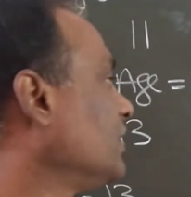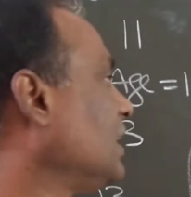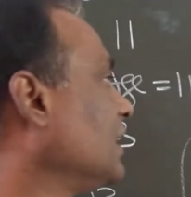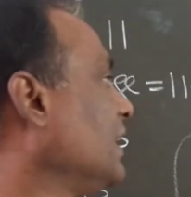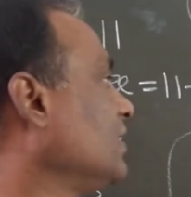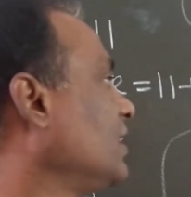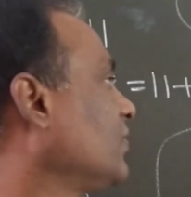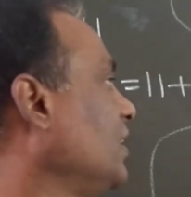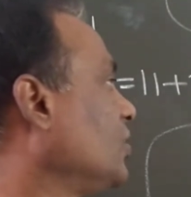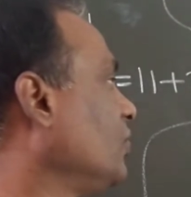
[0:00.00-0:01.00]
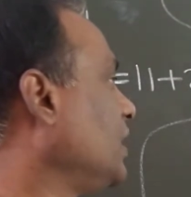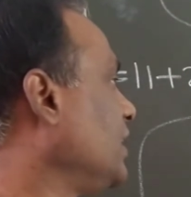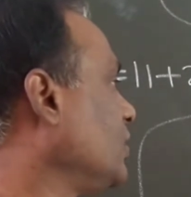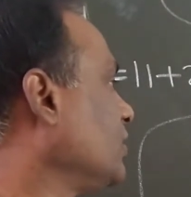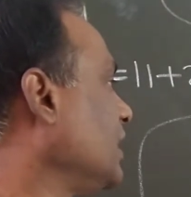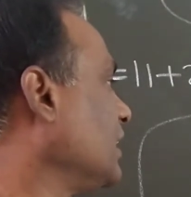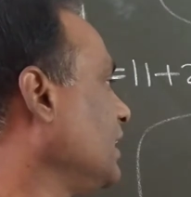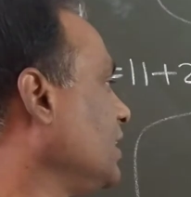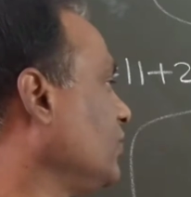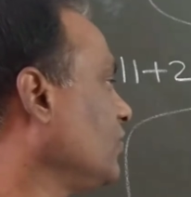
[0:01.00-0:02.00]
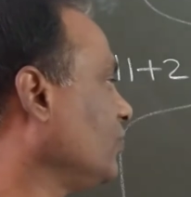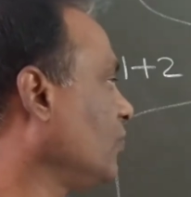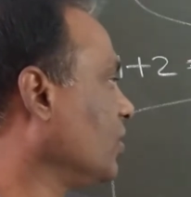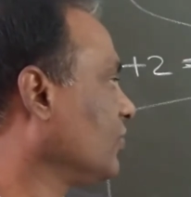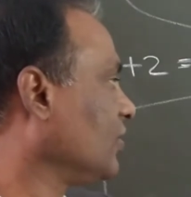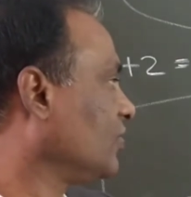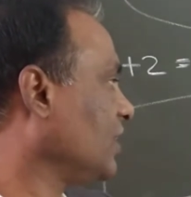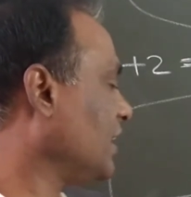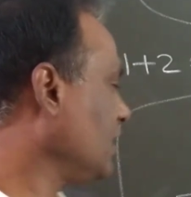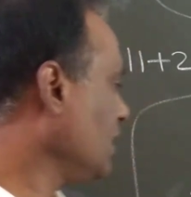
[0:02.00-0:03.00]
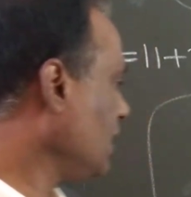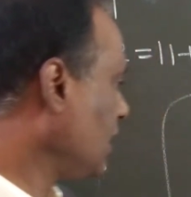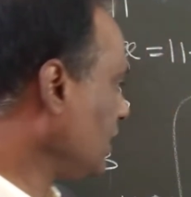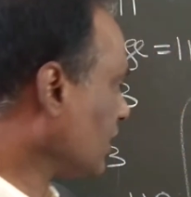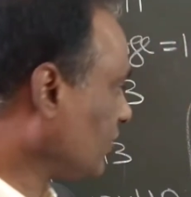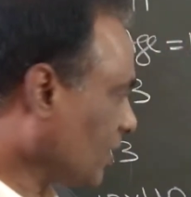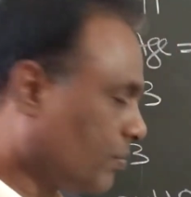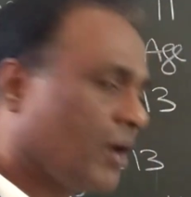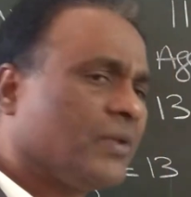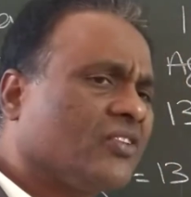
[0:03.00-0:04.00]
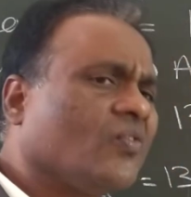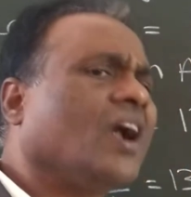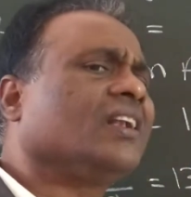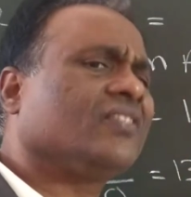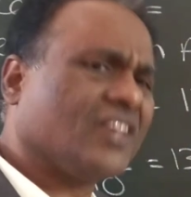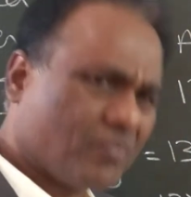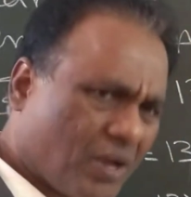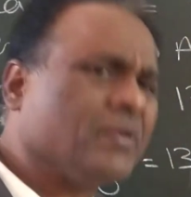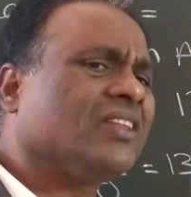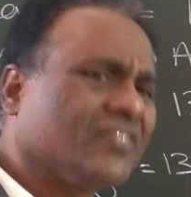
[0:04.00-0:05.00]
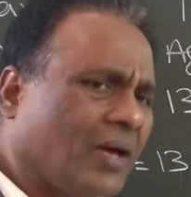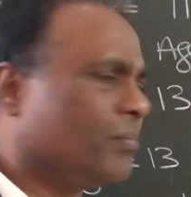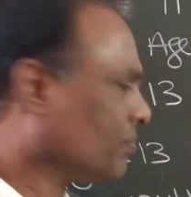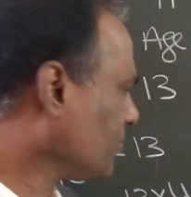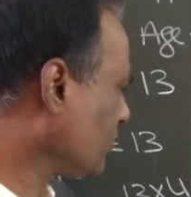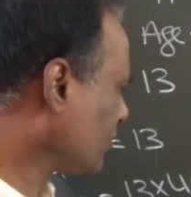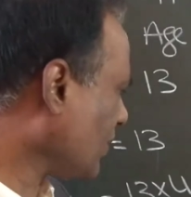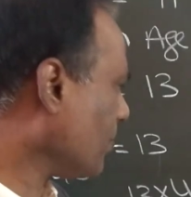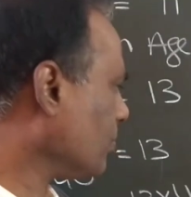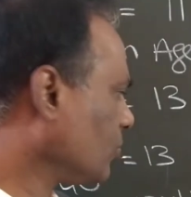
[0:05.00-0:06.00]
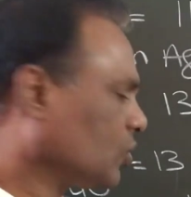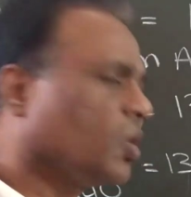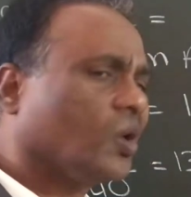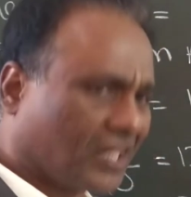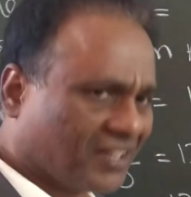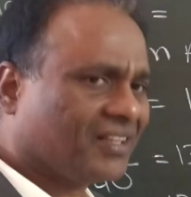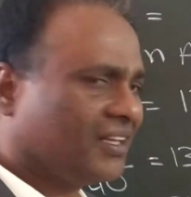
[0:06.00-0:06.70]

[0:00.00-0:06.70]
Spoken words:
39, that's why 12 into 39 is 468. Here sigma means what? Sigma means sum, total.